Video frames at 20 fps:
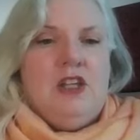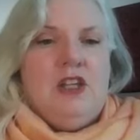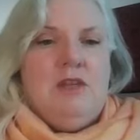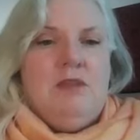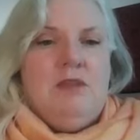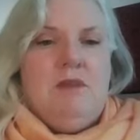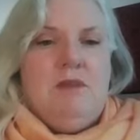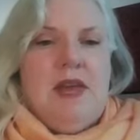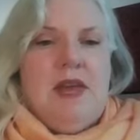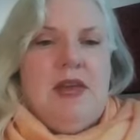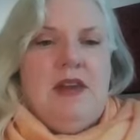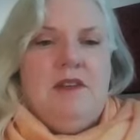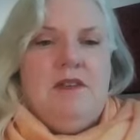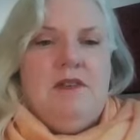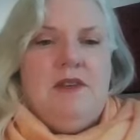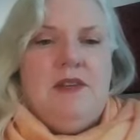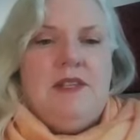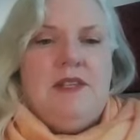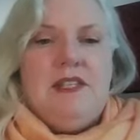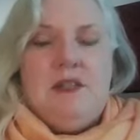To
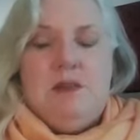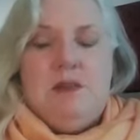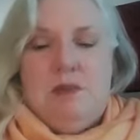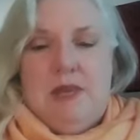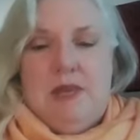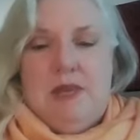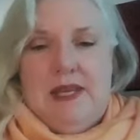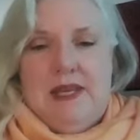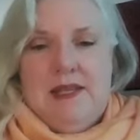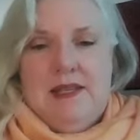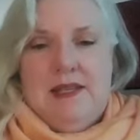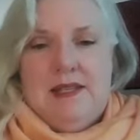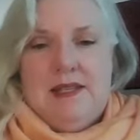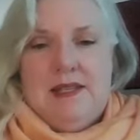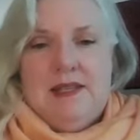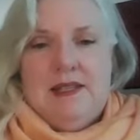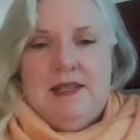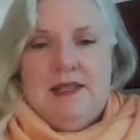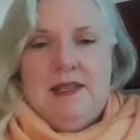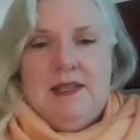manifest the
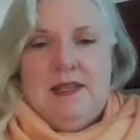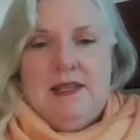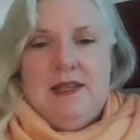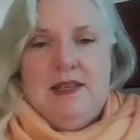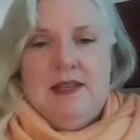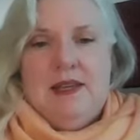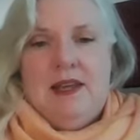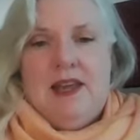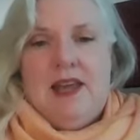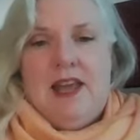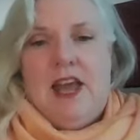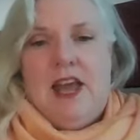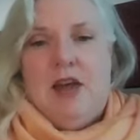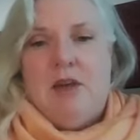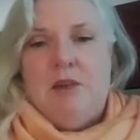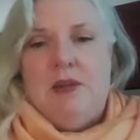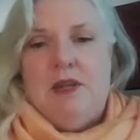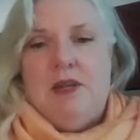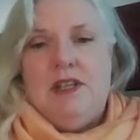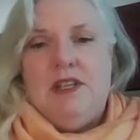peace,
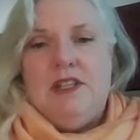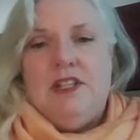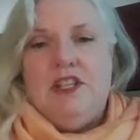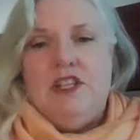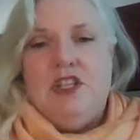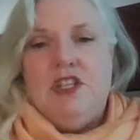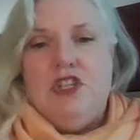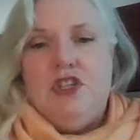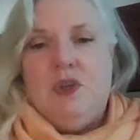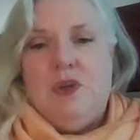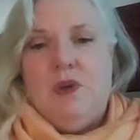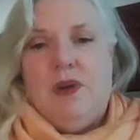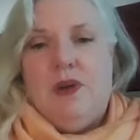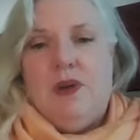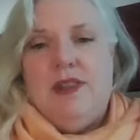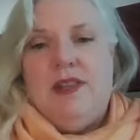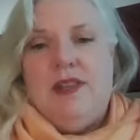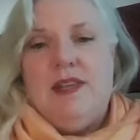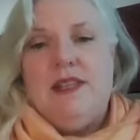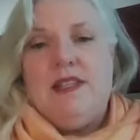happiness, and
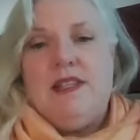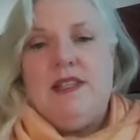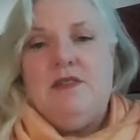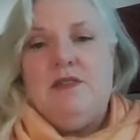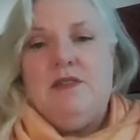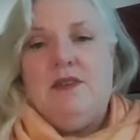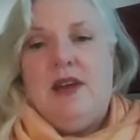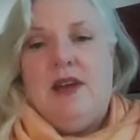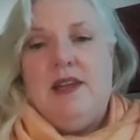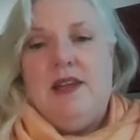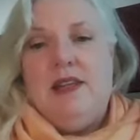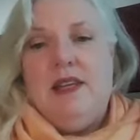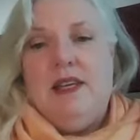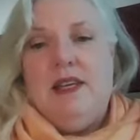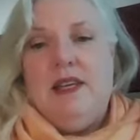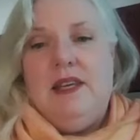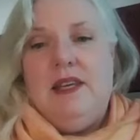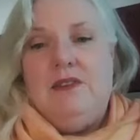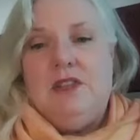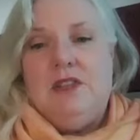joy that is divinely
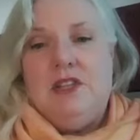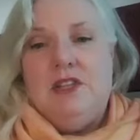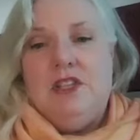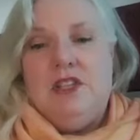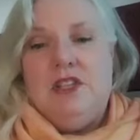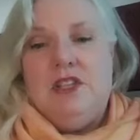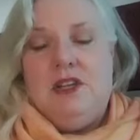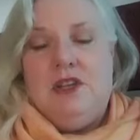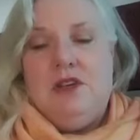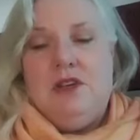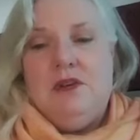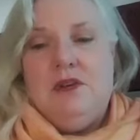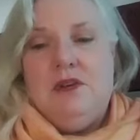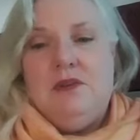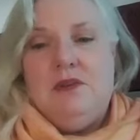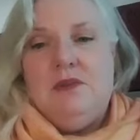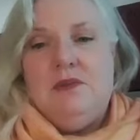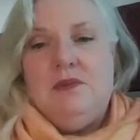gifted to you